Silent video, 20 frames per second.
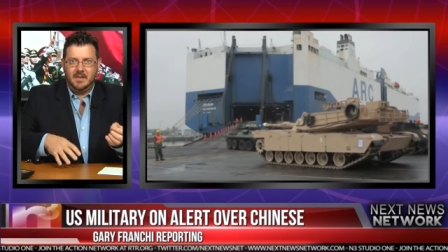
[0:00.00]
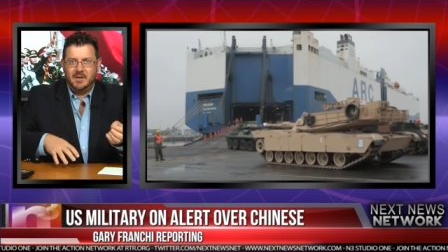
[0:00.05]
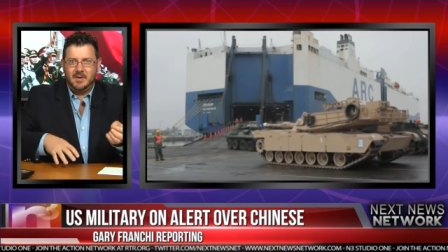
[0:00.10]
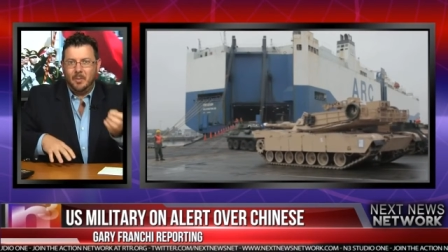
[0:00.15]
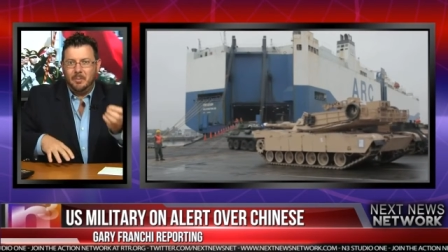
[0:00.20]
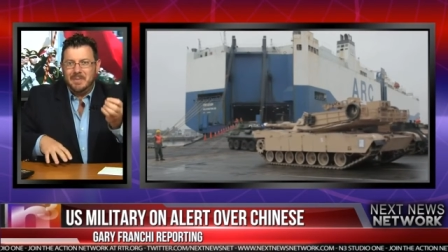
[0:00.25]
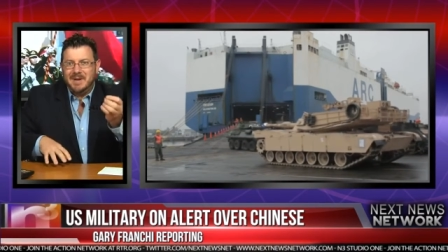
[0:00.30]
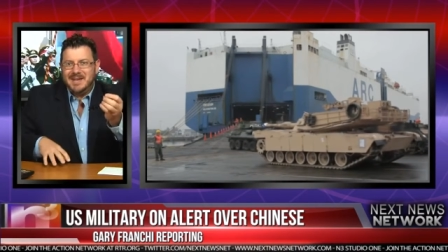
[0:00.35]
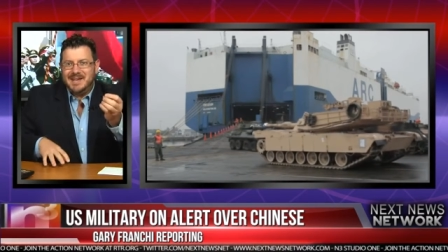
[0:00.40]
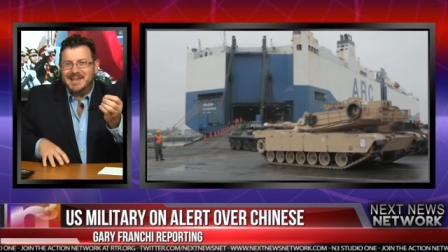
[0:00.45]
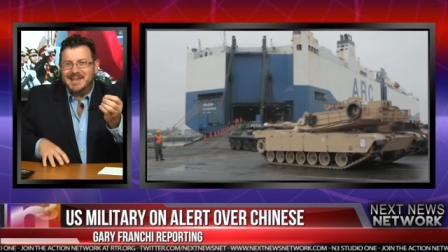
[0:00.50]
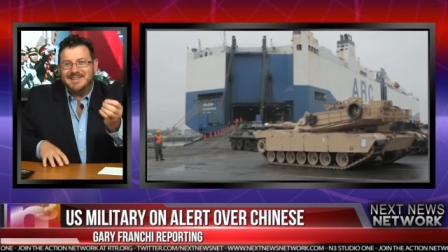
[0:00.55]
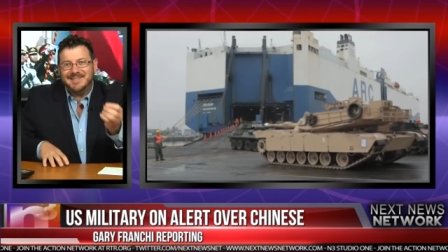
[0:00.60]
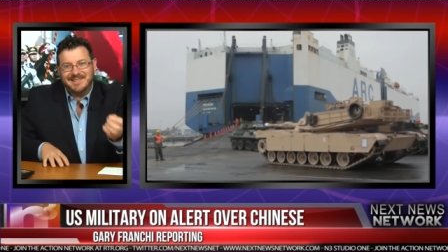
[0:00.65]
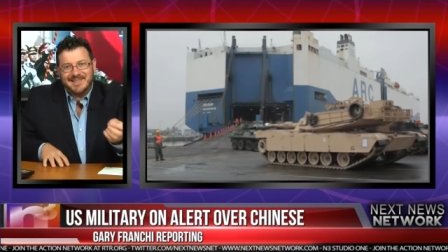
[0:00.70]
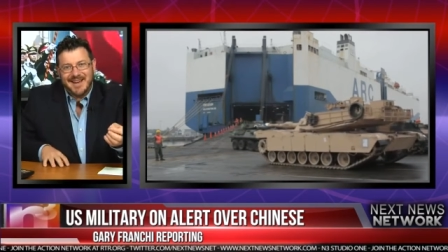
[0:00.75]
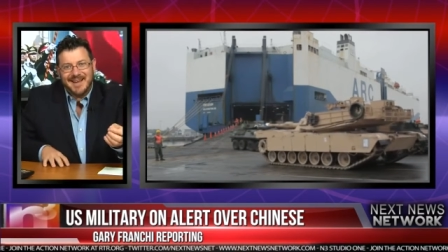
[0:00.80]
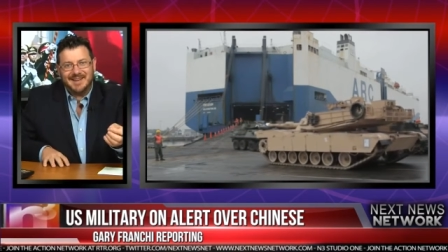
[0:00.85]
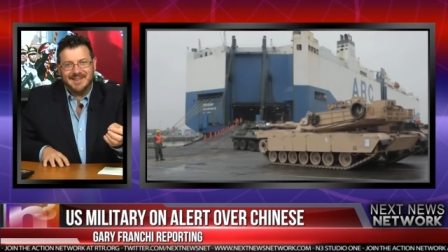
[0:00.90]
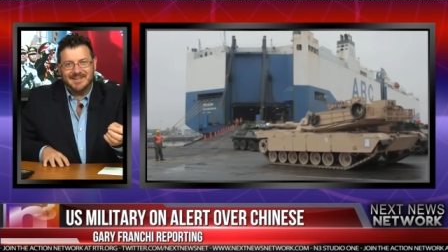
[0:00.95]
They're being
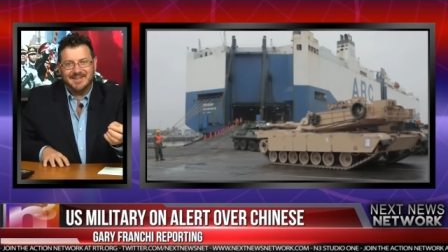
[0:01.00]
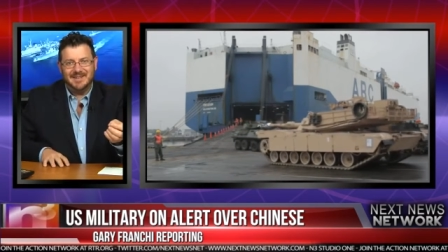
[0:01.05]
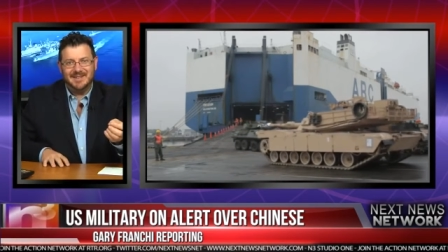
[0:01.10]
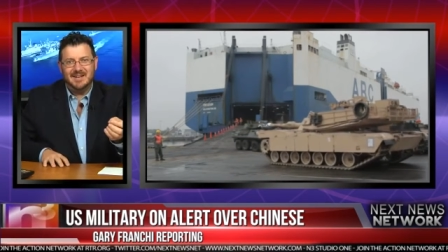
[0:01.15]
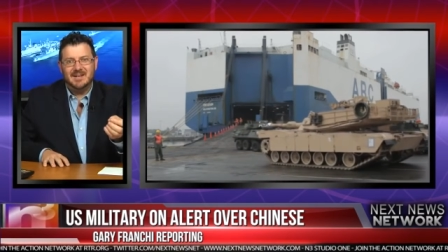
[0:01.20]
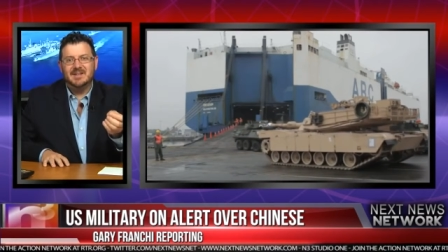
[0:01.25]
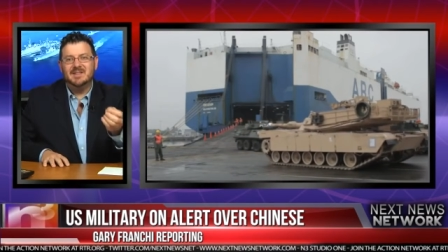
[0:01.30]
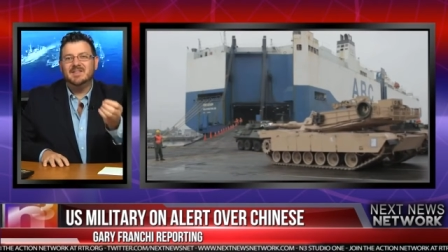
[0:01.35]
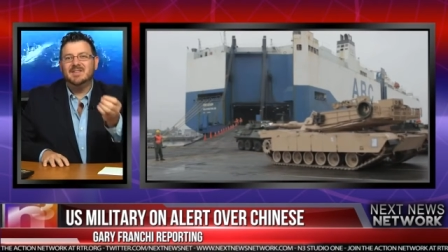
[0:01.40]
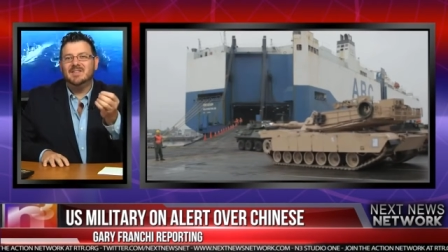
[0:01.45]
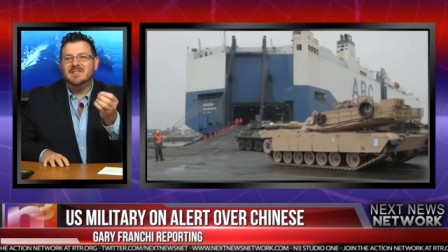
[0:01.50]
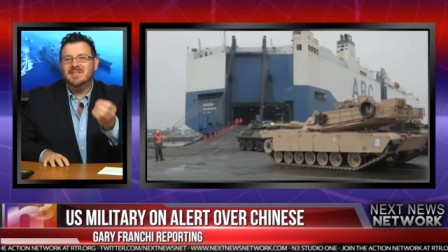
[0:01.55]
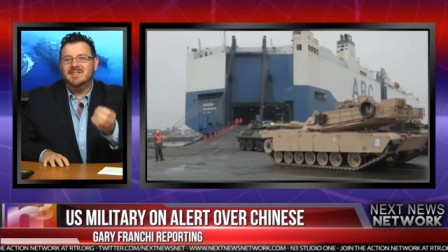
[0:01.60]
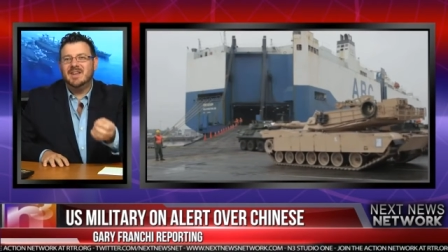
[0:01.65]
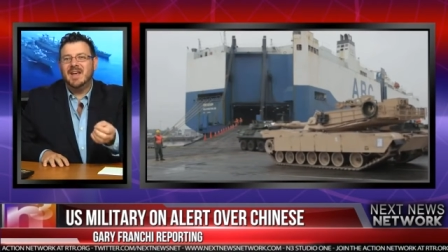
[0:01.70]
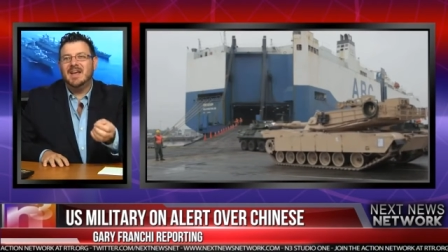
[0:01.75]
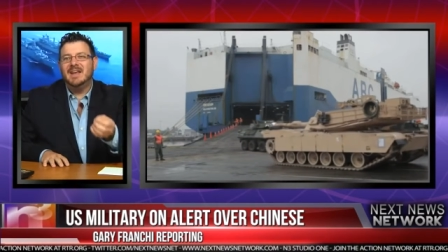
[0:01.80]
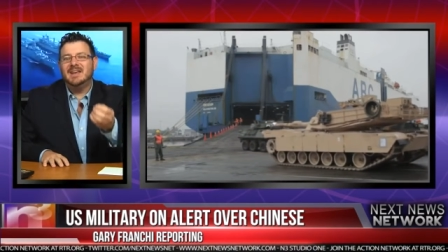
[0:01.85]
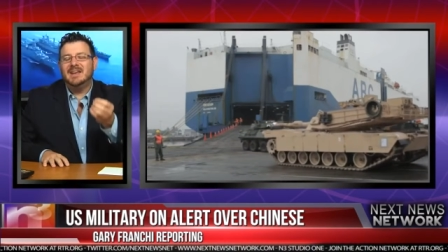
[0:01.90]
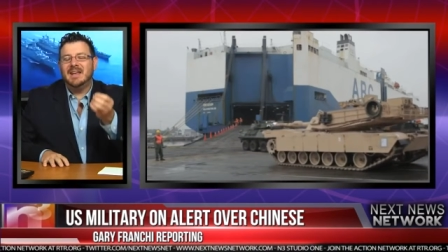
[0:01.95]
sent to
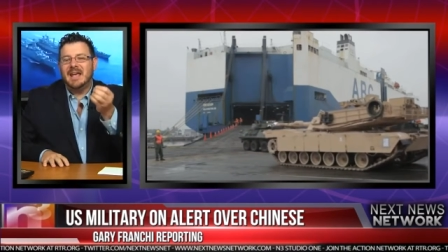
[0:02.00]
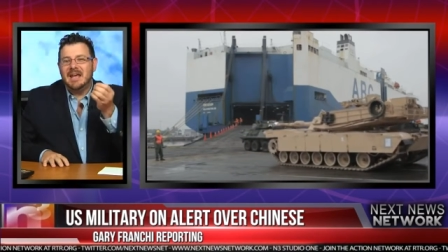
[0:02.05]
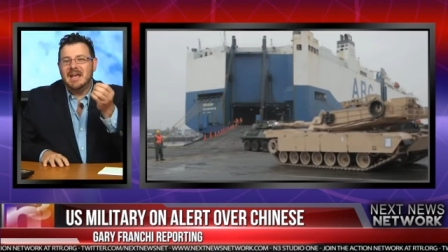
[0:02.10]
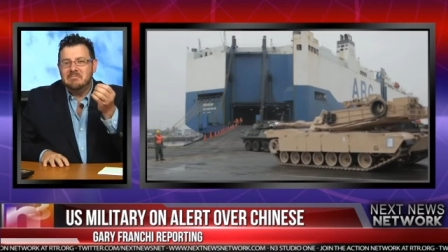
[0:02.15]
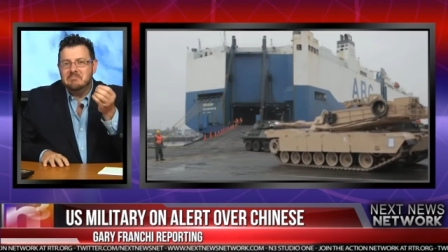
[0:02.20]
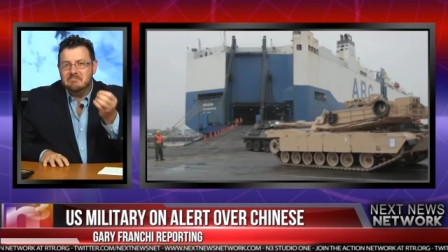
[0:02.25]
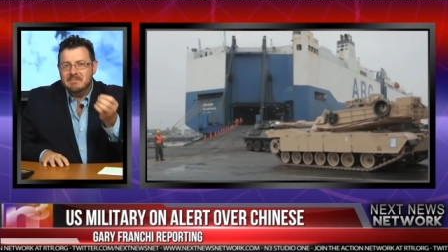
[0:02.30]
send a